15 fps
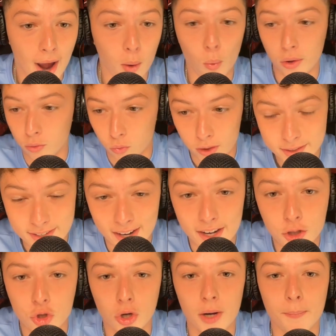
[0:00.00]
I wouldn't risk an
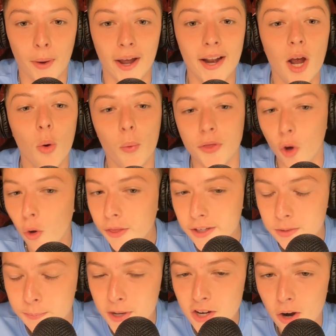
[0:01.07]
injury, but with all
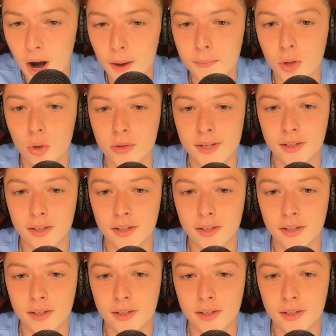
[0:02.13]
this B-Rob news,